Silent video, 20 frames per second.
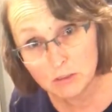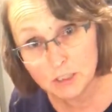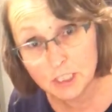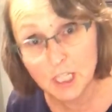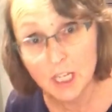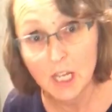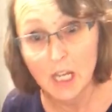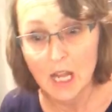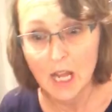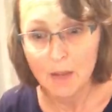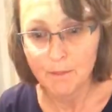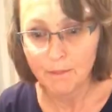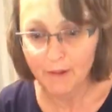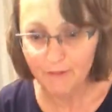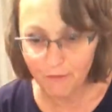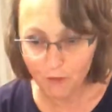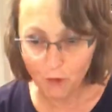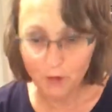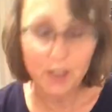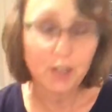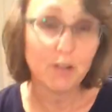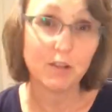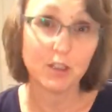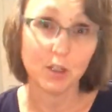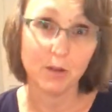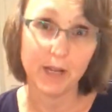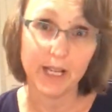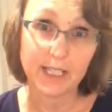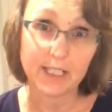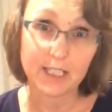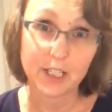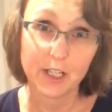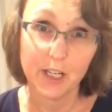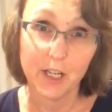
3 exfoliating pads.